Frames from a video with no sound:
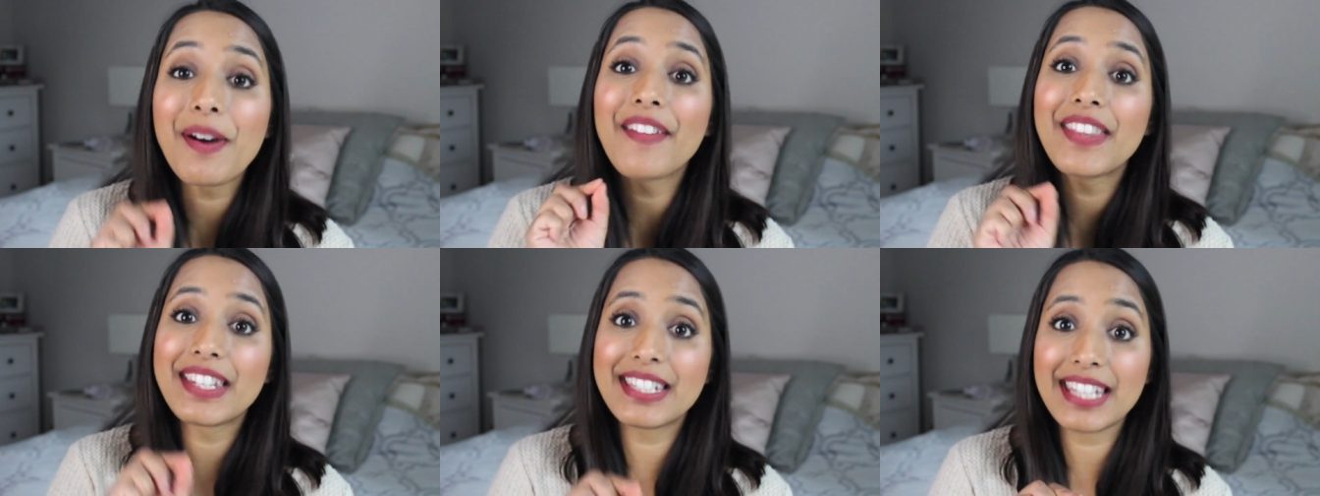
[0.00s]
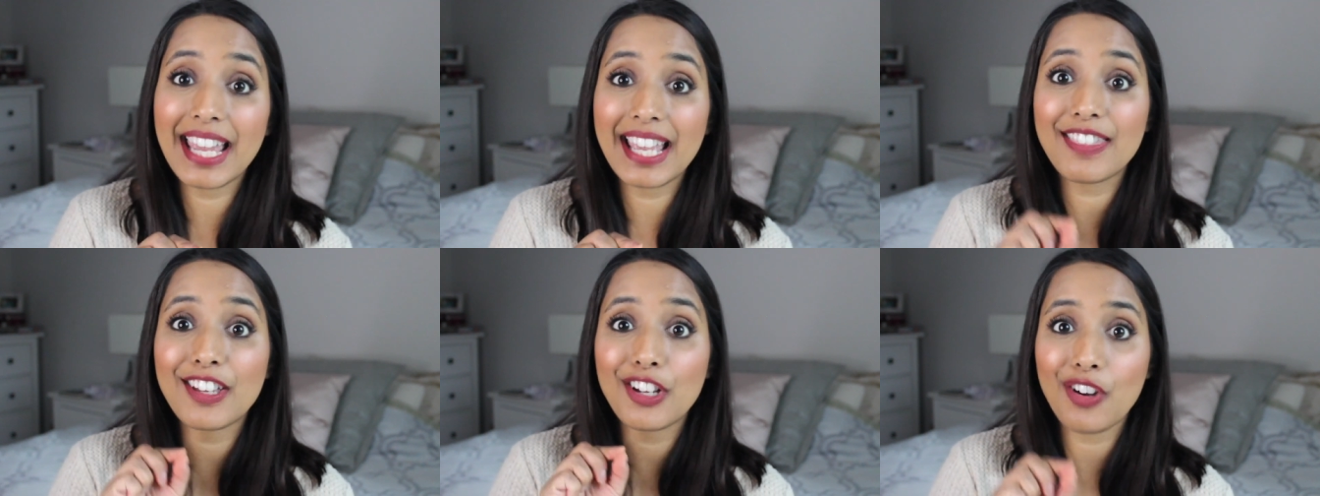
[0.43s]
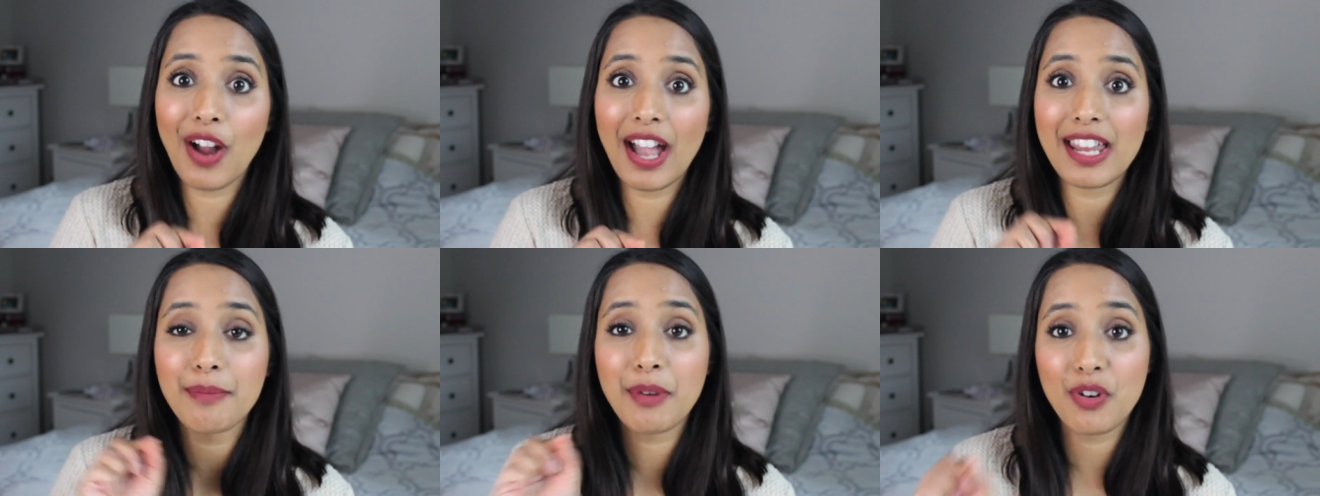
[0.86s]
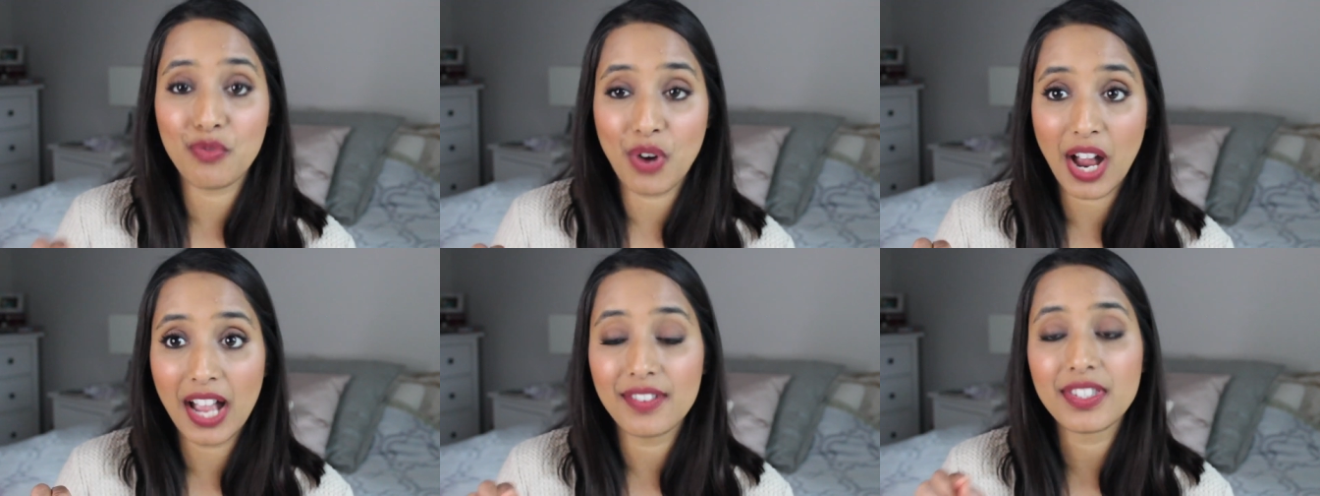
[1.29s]
on the day that your item
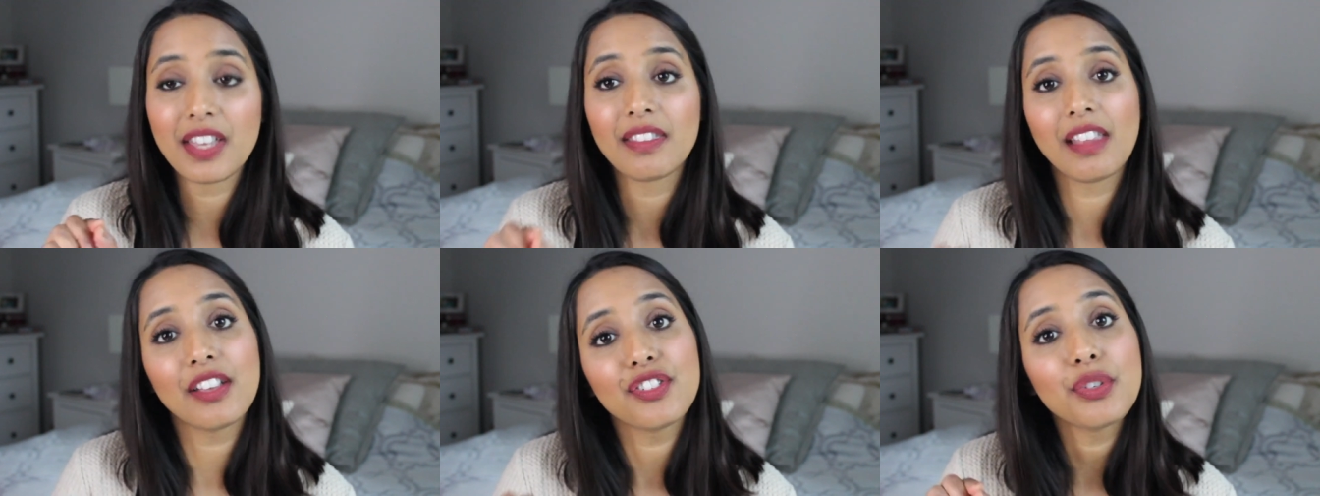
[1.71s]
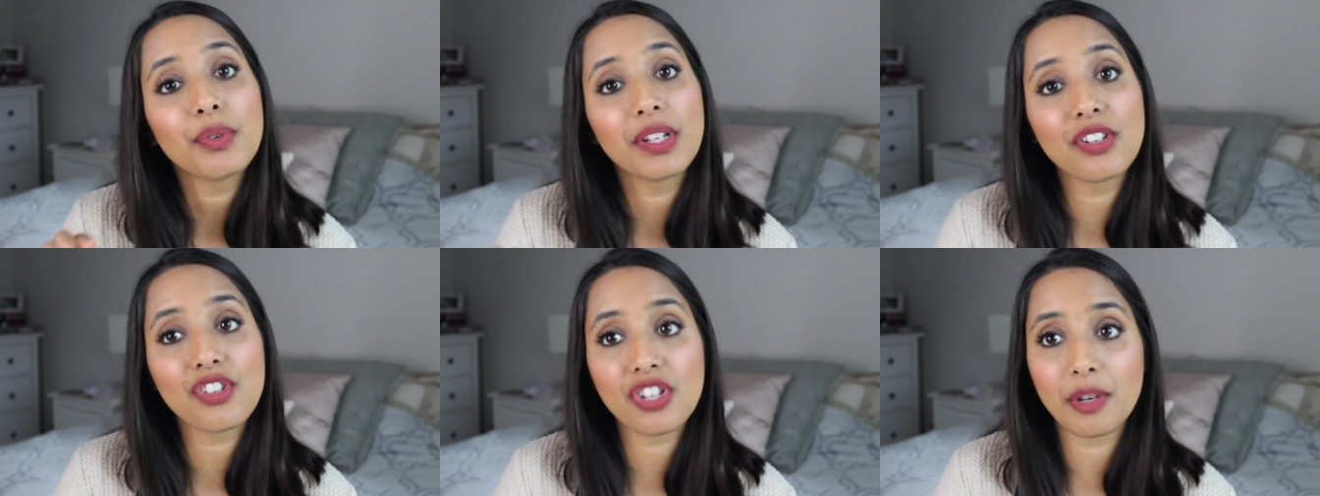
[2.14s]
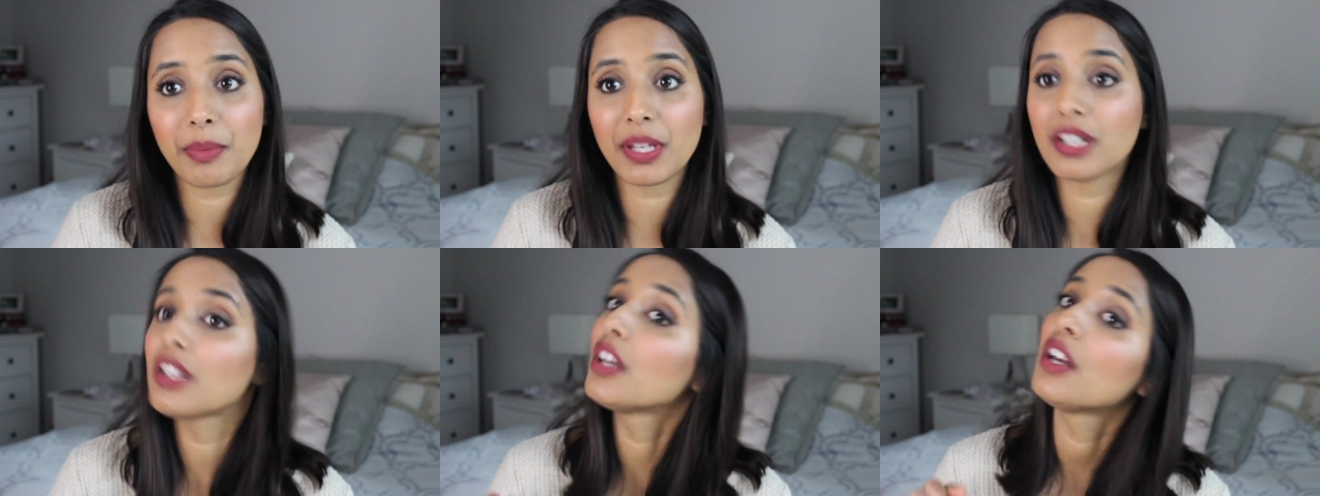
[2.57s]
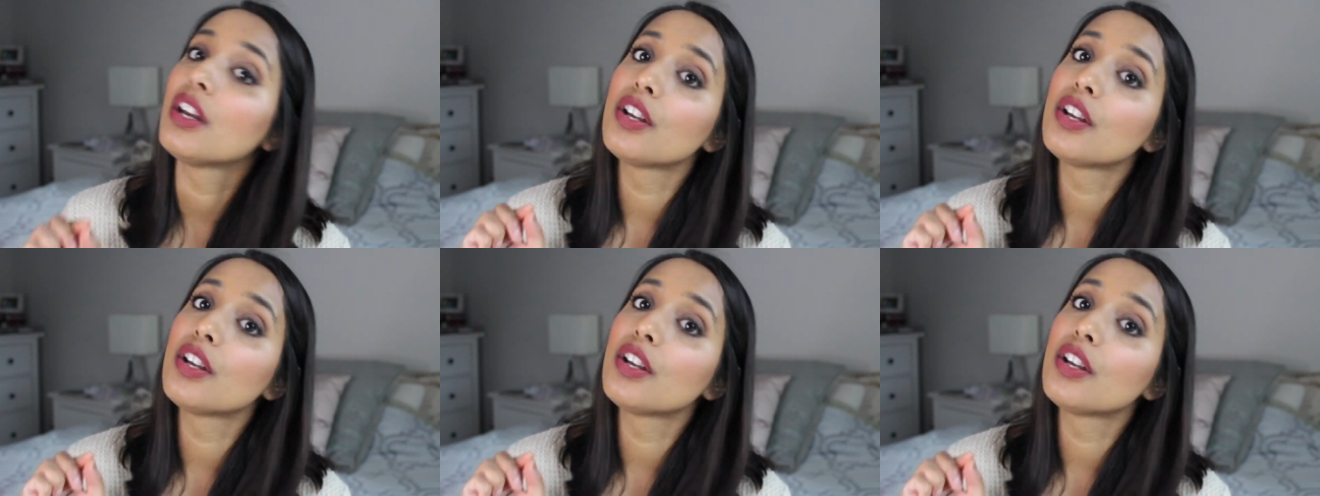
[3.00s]
arrives, unless you can ship it